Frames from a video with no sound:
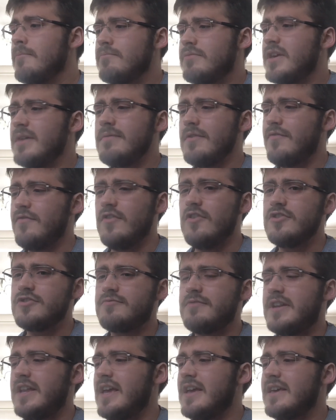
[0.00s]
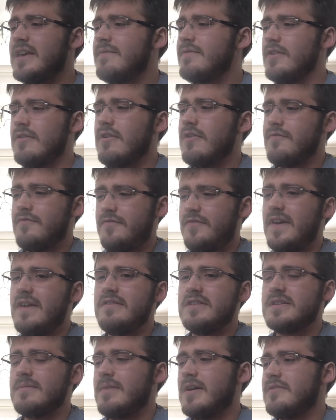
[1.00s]
give your thoughts really, and give your own
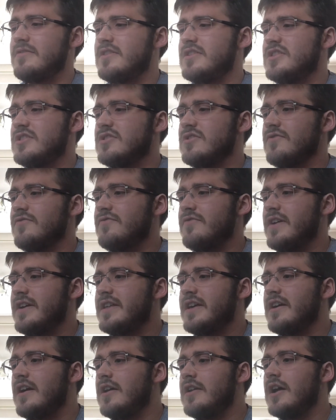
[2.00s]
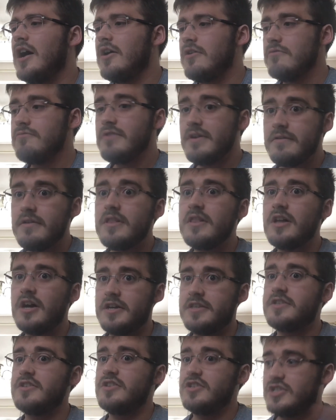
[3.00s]
theories about this stuff really, and I'll really
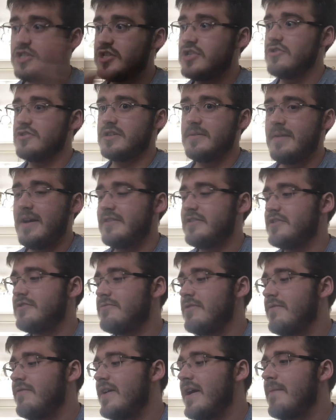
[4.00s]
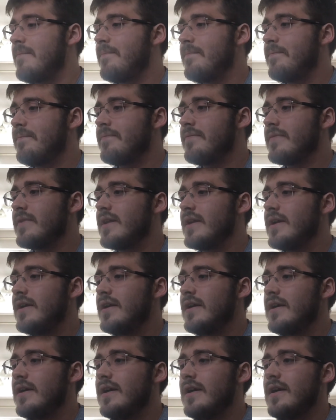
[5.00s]
like to discuss about this with you.
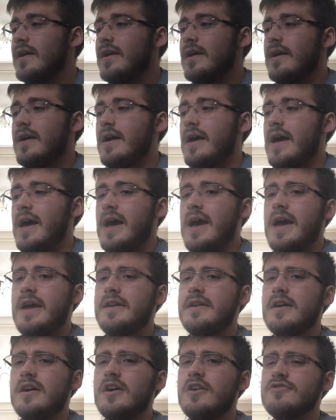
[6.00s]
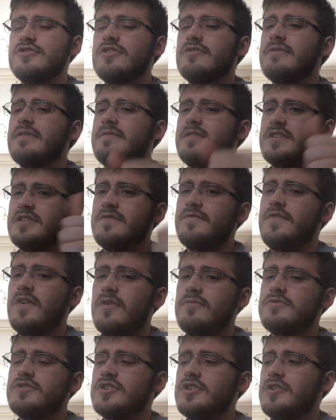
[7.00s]
And also give this a
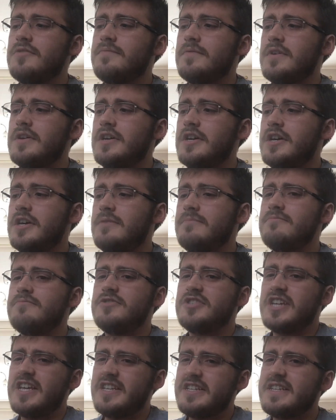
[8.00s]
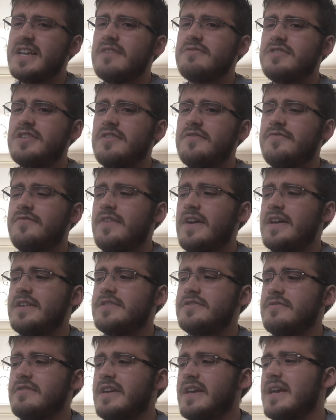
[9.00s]
thumbs up, share this out to your
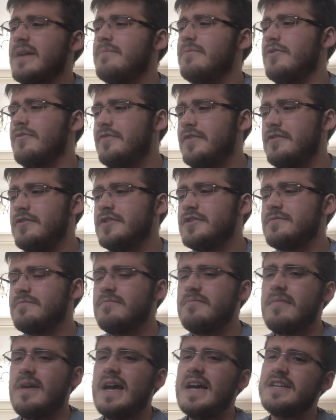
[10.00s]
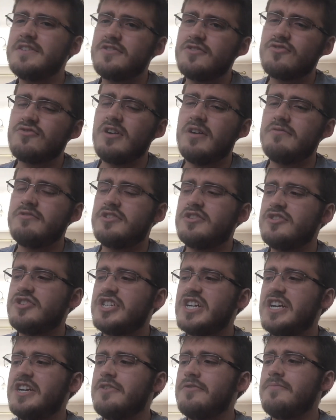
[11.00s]
friends so I can get more viewers, and subscribers to this
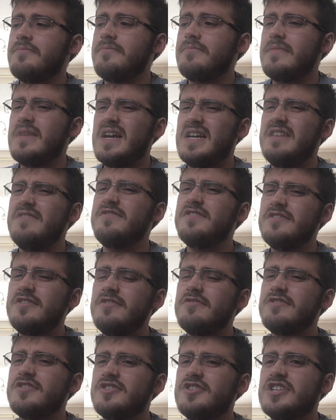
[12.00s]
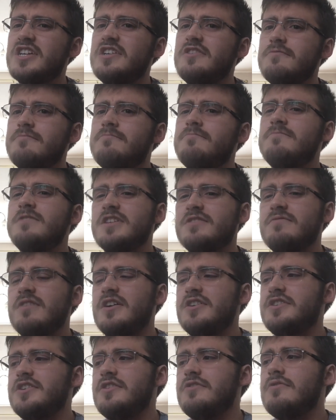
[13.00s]
channel. And if you're new to this channel, this is
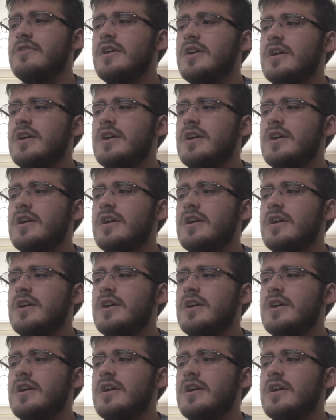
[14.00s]
what I do.